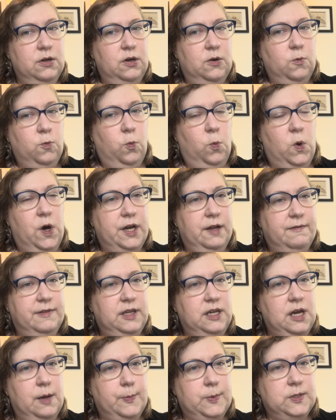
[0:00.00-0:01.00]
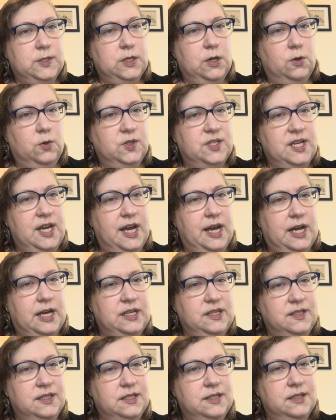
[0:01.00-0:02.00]
one of the episodes
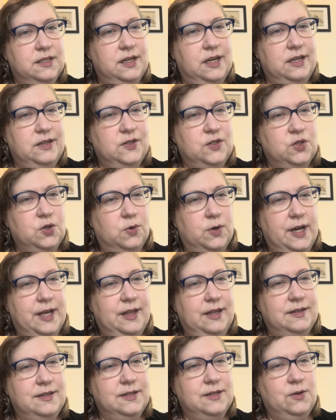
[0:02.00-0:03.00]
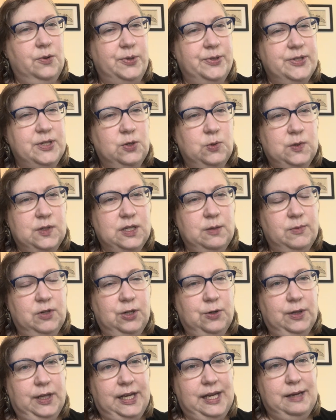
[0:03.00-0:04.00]
has a story that's also
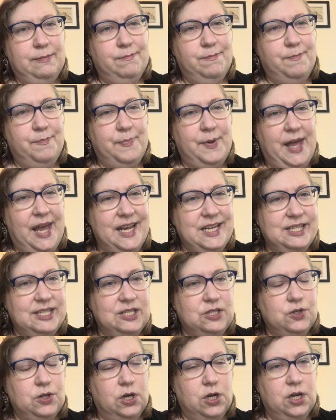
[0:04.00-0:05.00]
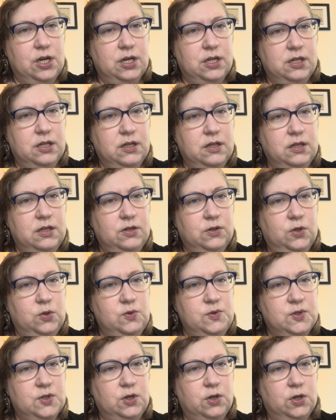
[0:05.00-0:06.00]
similarly based on the
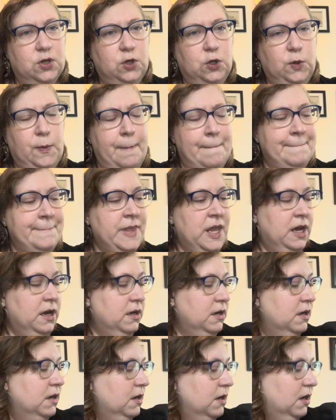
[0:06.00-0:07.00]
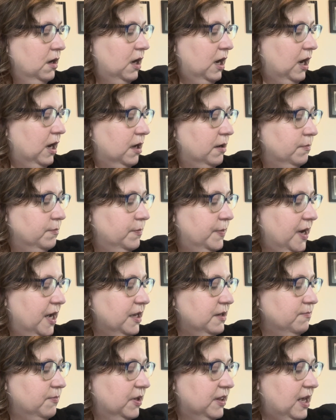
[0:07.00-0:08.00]
Goose Girl.
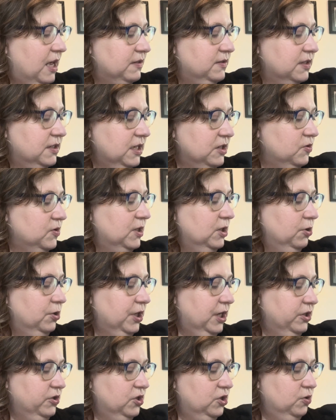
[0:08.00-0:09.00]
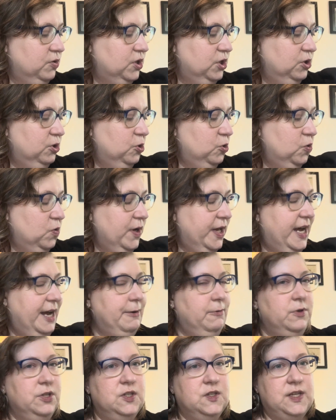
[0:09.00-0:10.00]
But that's interesting to look into too. I
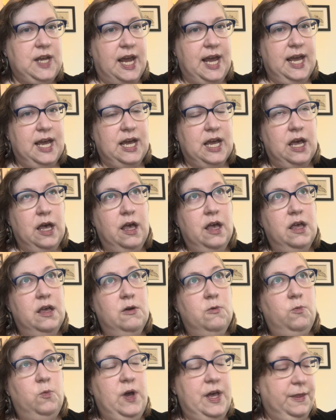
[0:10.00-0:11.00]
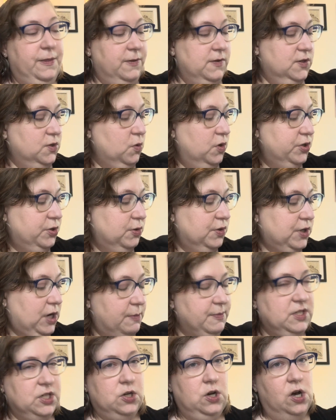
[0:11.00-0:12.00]
would say with Sorceress
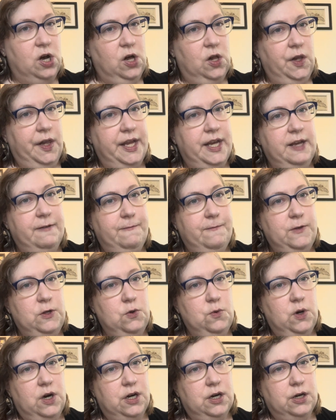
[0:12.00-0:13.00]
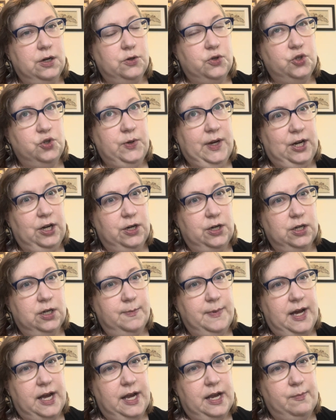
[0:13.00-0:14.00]
Comes to Call, if you are triggered
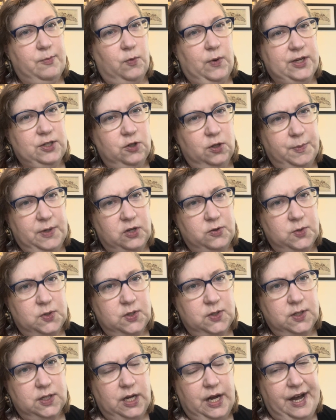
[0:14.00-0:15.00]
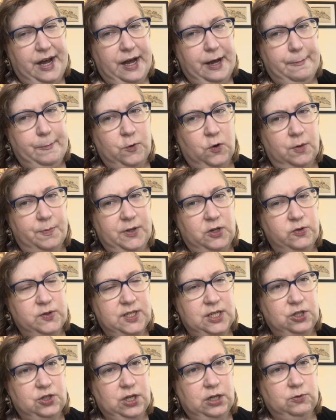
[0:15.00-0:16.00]
by parental abuse or abuse
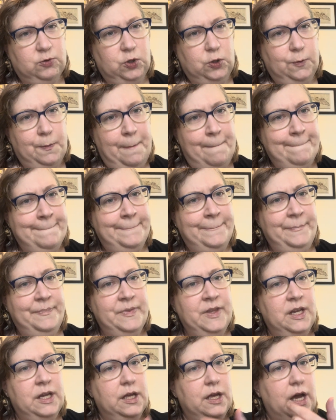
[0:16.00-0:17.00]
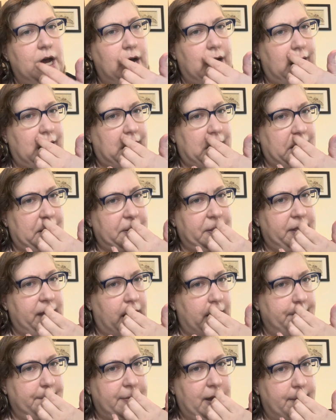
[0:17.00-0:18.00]
in general,
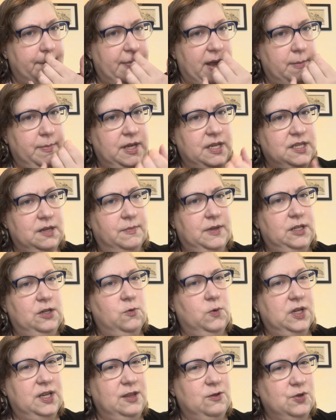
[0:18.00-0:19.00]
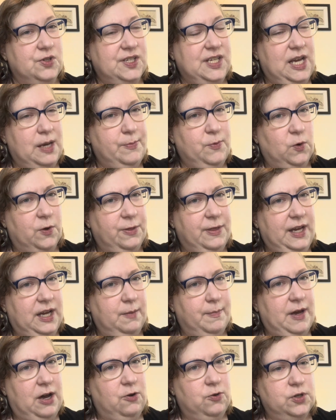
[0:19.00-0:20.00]
that may be something you want to either skip or think
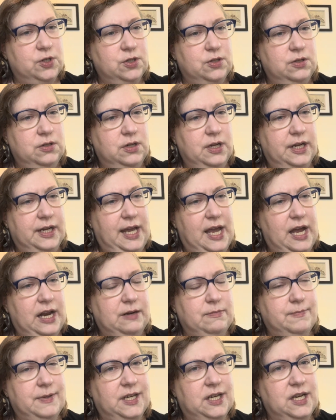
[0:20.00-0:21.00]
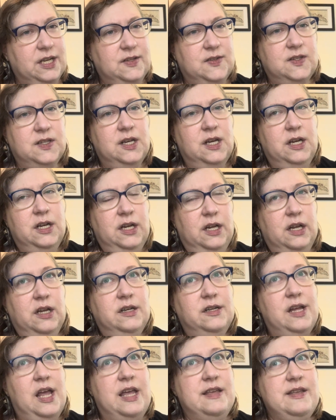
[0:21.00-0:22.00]
about again, because
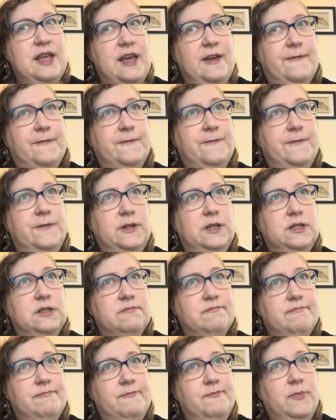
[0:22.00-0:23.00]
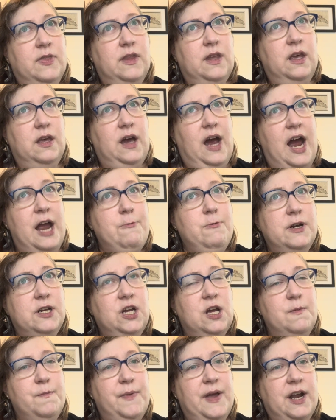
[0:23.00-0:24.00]
if I would
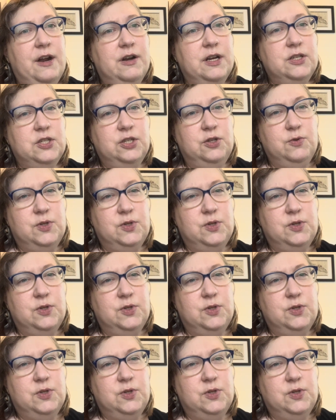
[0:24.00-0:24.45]
compare it to